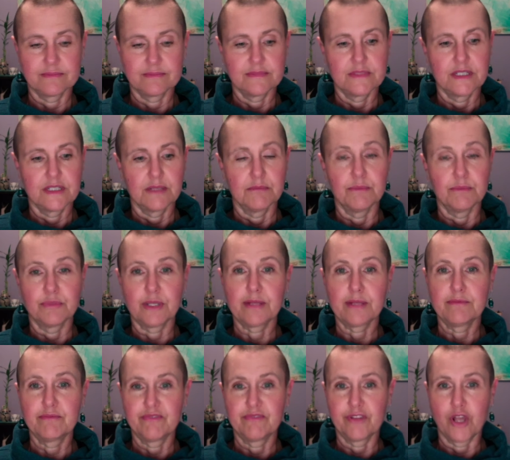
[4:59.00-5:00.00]

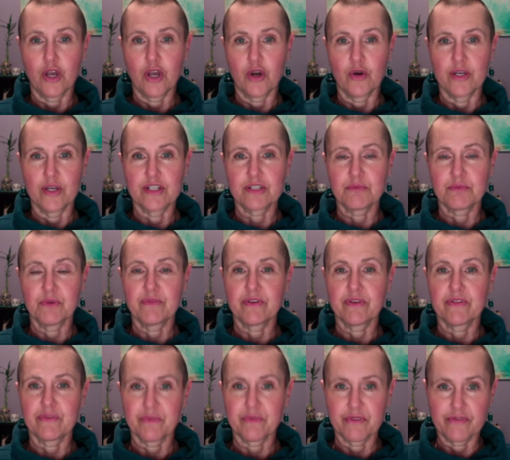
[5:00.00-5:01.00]
blood flow is moving
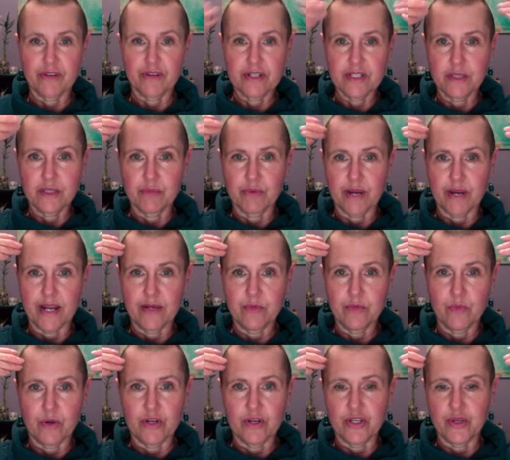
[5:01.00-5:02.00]
from the front of the brain,
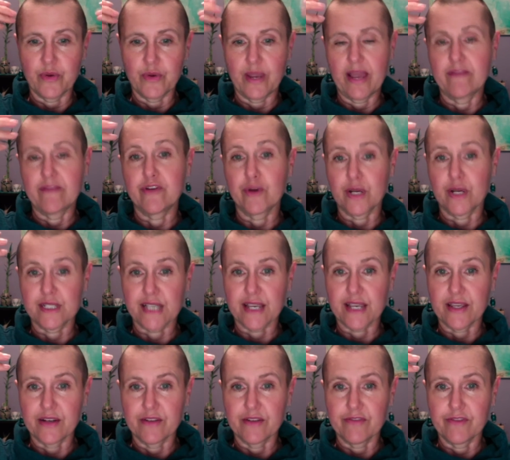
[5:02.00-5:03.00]
where you have your
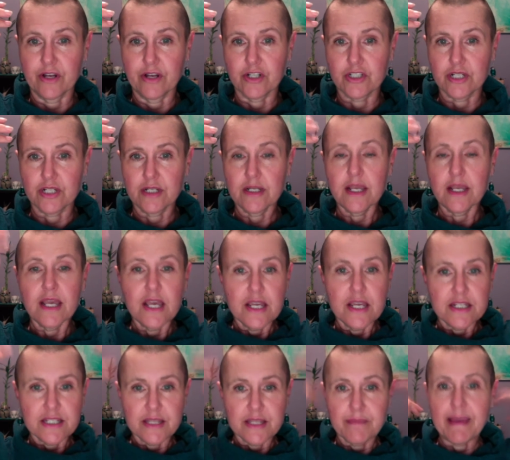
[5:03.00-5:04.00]
executive function,
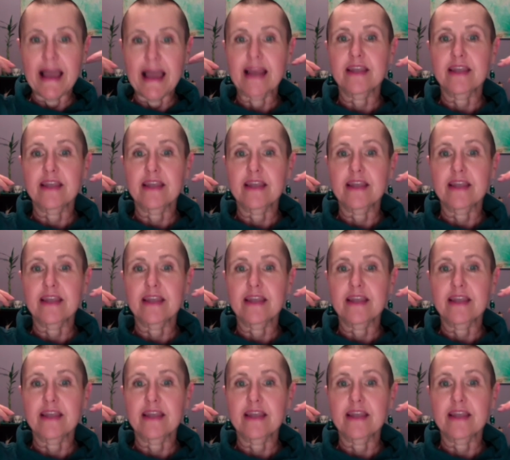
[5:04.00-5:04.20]
to the back of the